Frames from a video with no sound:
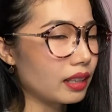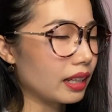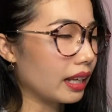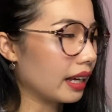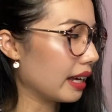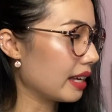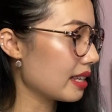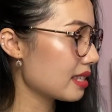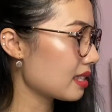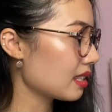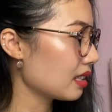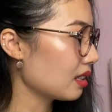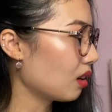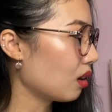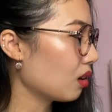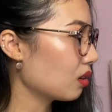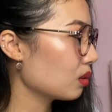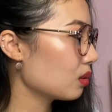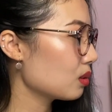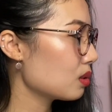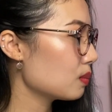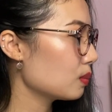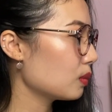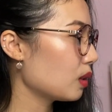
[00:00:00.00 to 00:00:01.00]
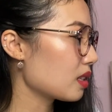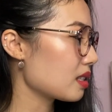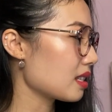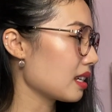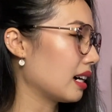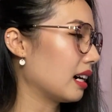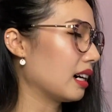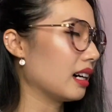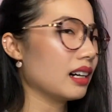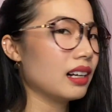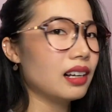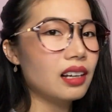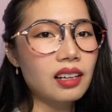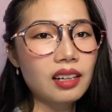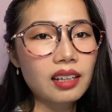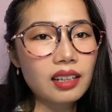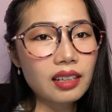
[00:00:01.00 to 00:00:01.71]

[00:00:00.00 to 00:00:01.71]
Like I say, all those mods are